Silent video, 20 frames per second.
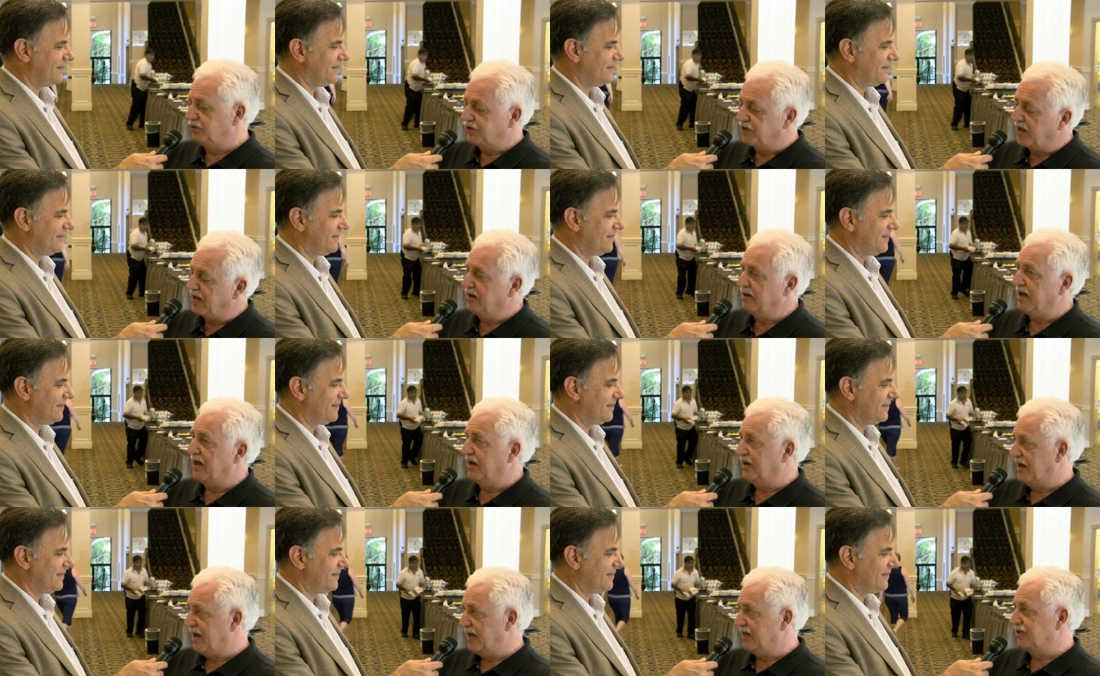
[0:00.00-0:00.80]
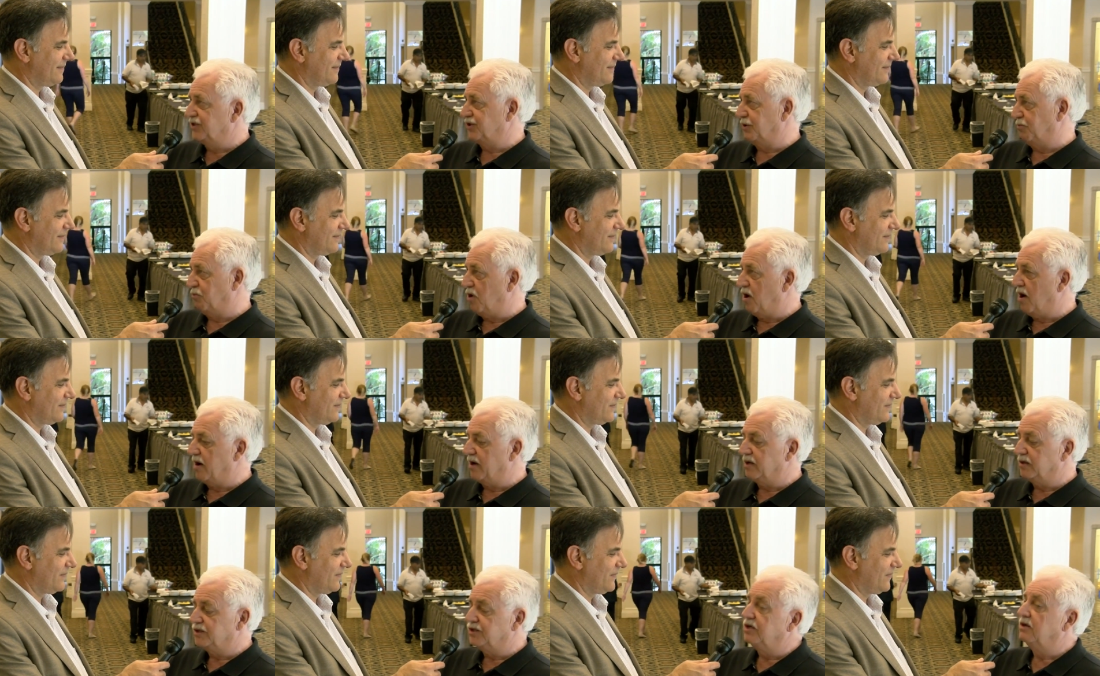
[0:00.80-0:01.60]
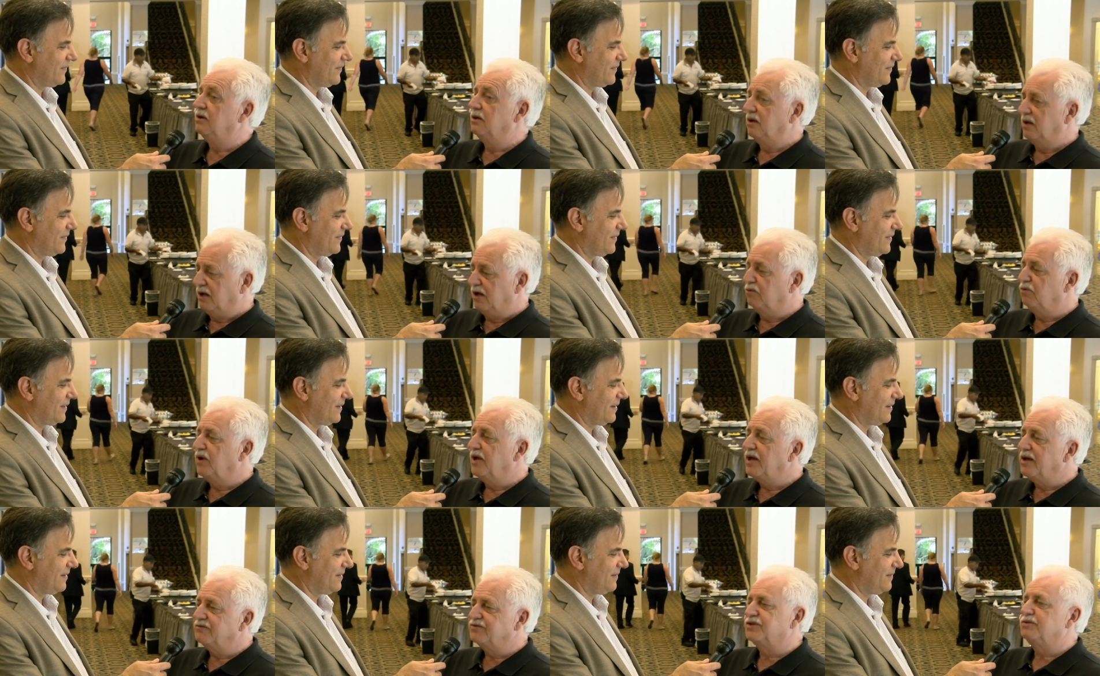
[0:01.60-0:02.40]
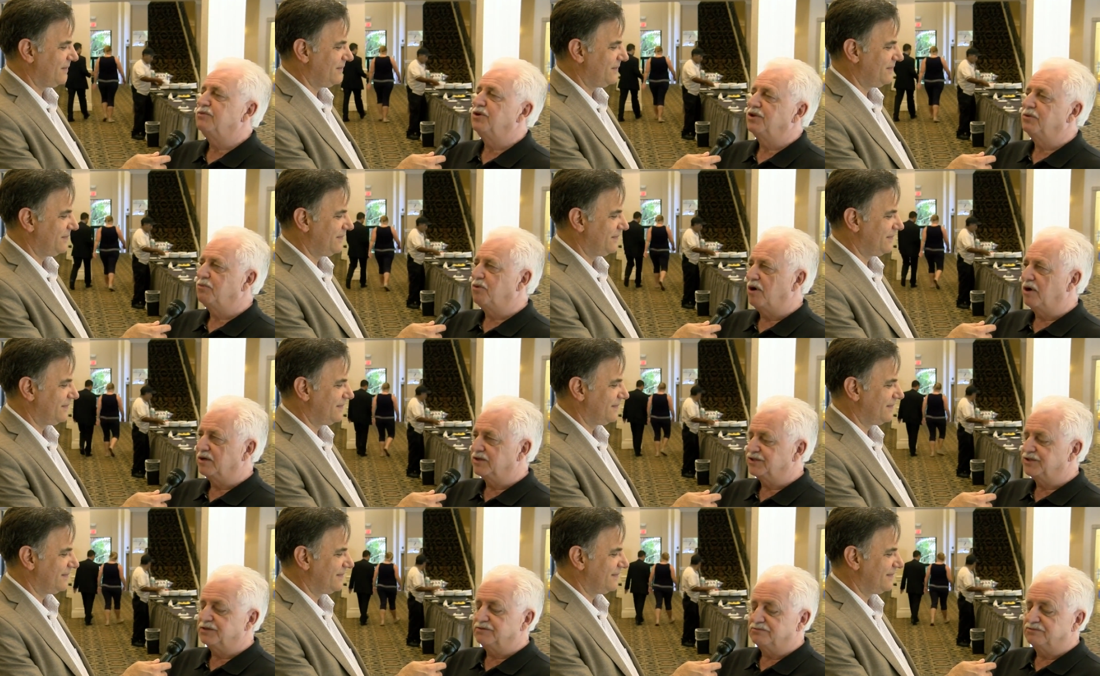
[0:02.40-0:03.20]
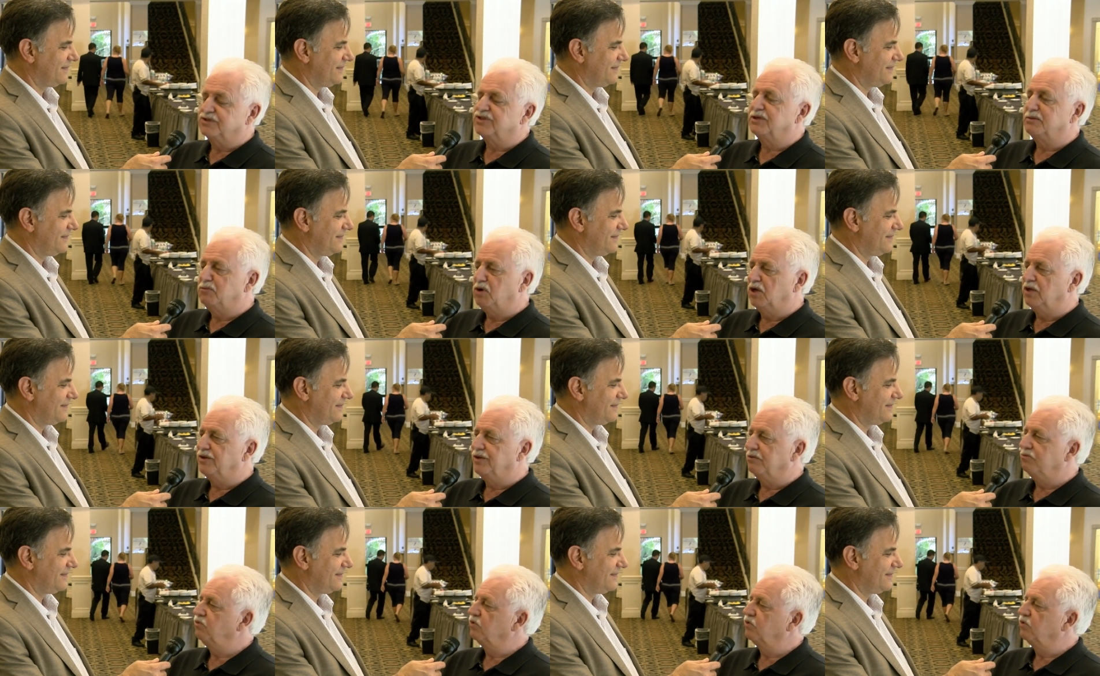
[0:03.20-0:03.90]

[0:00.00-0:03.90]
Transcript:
Speaker 1: to enhance the product. And we have some other products that